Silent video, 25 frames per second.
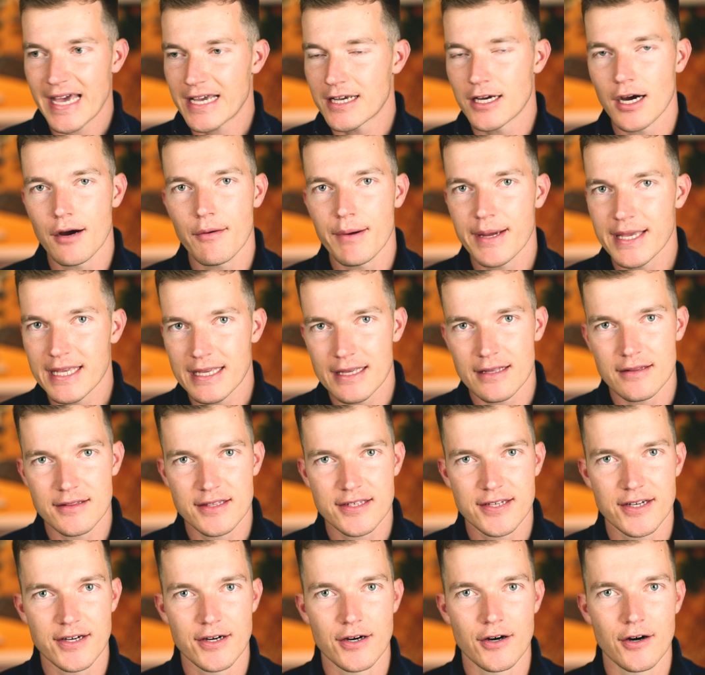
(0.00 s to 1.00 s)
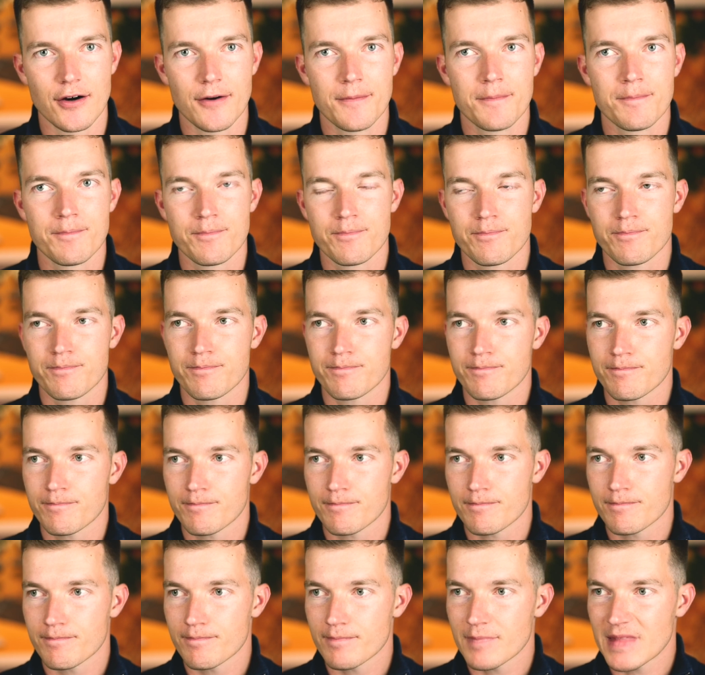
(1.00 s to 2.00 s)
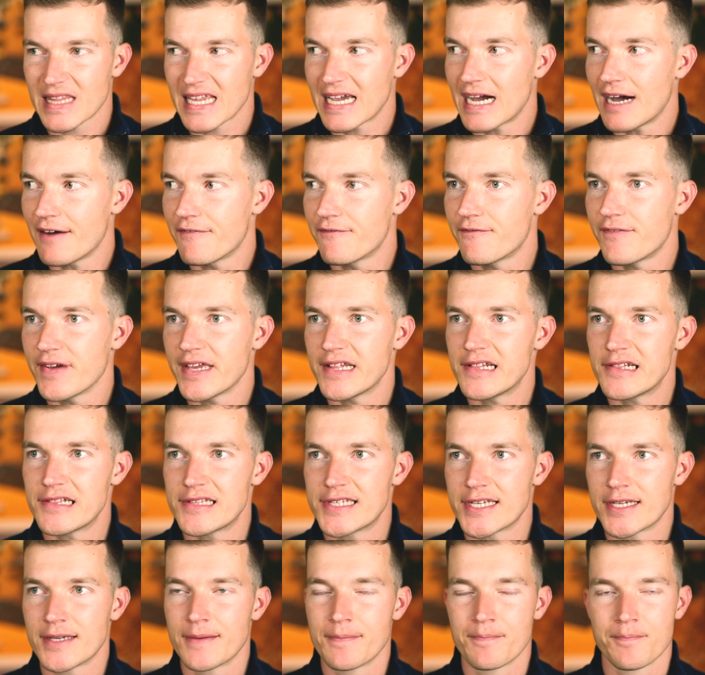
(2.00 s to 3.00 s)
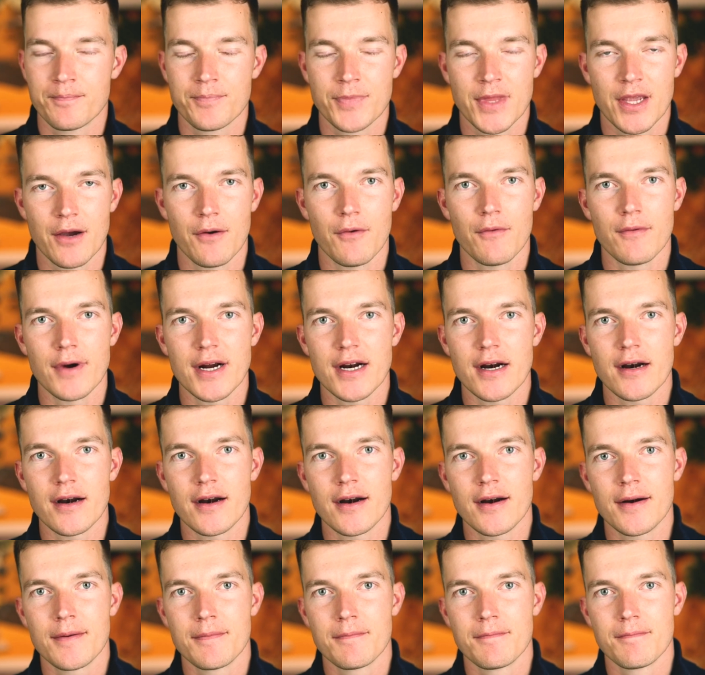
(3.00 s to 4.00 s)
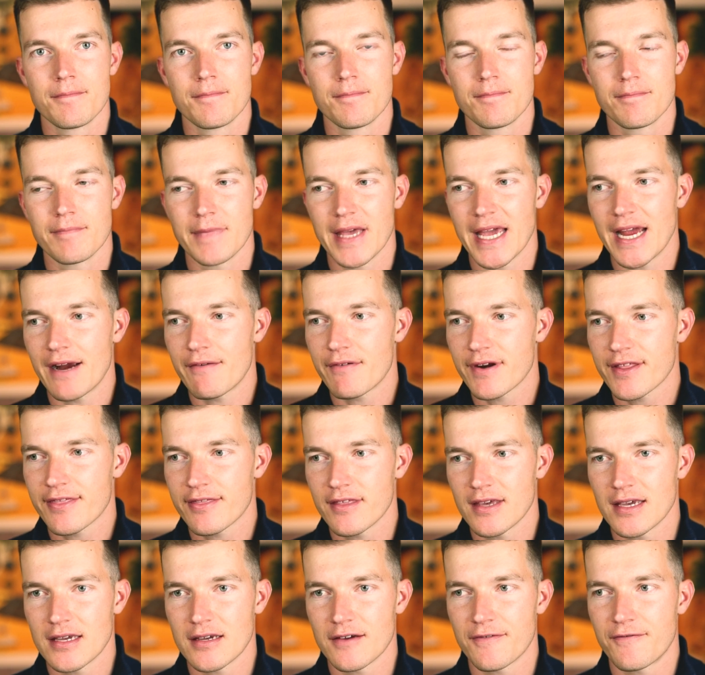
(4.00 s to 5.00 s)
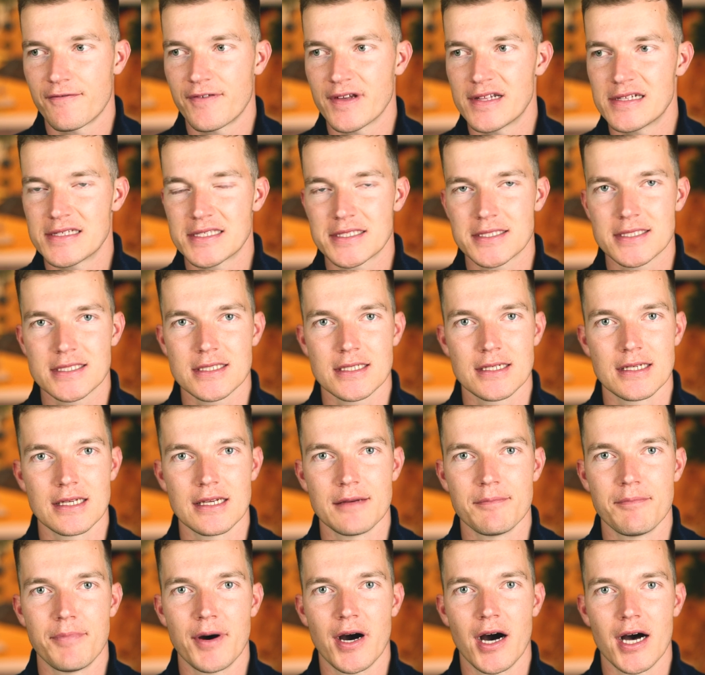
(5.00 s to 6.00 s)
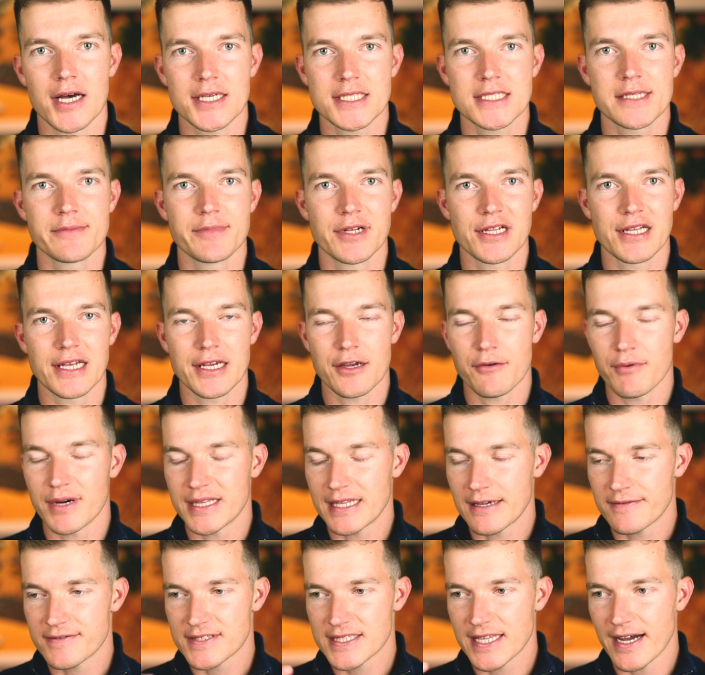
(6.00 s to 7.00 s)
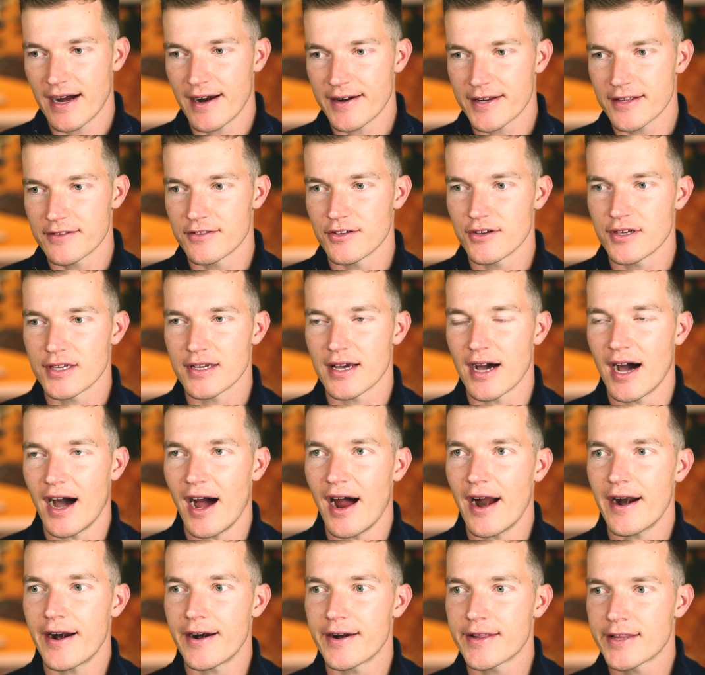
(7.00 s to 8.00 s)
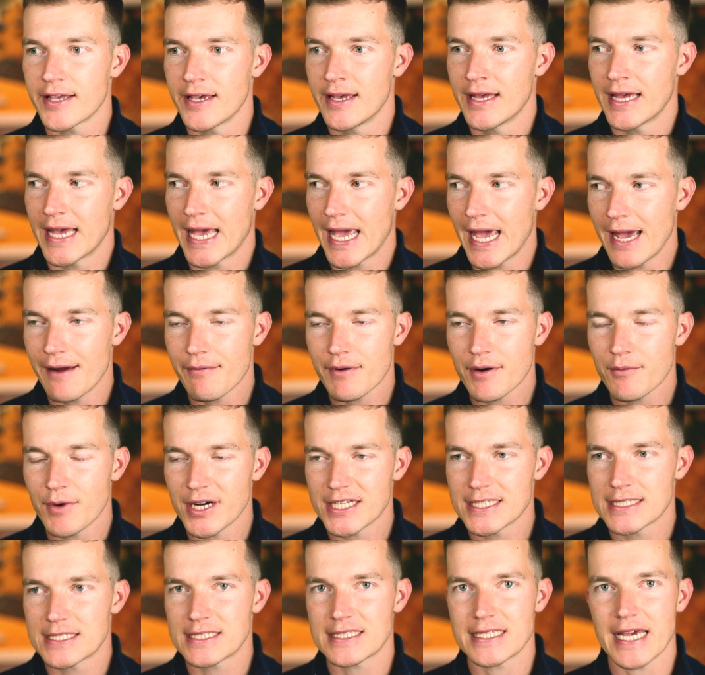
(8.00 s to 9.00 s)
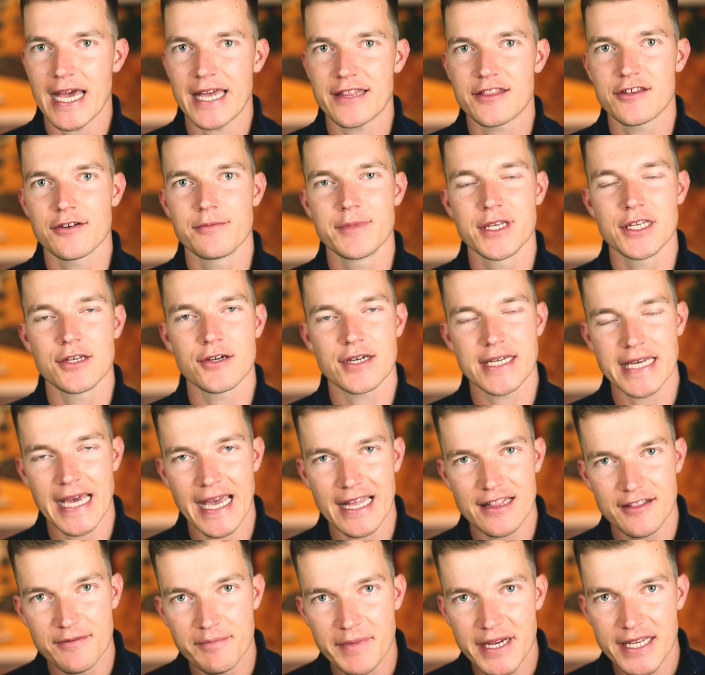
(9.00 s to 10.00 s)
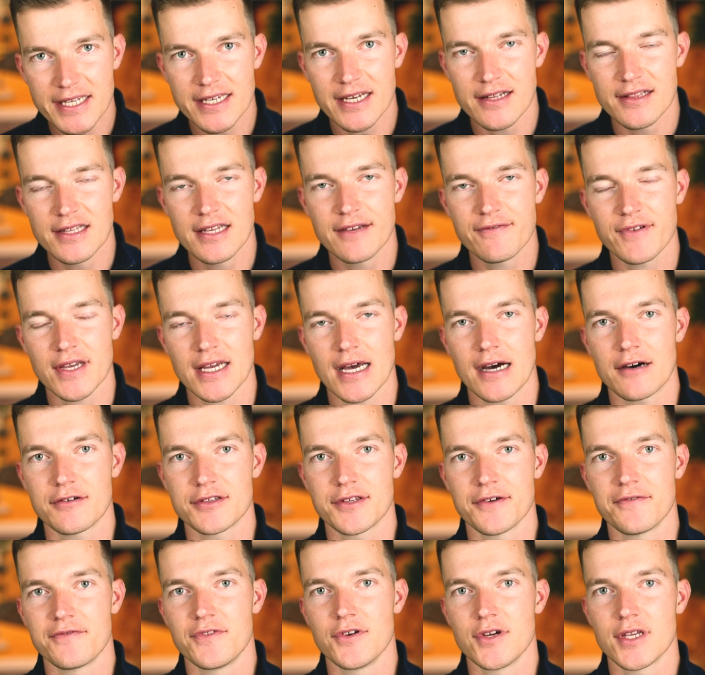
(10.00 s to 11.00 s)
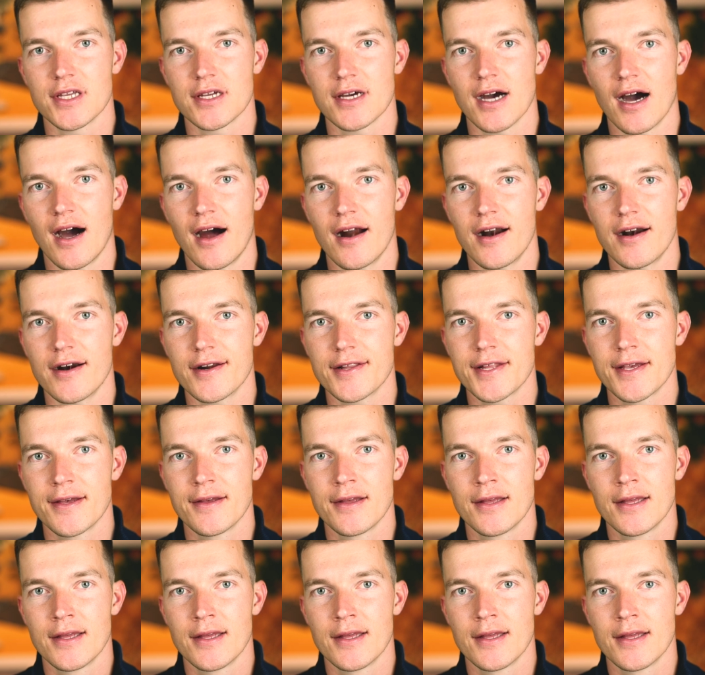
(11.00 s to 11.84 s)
going into a field where everything feels impossible. Like when I've started doing art, everyone said to me, you can't make a living out of doing art.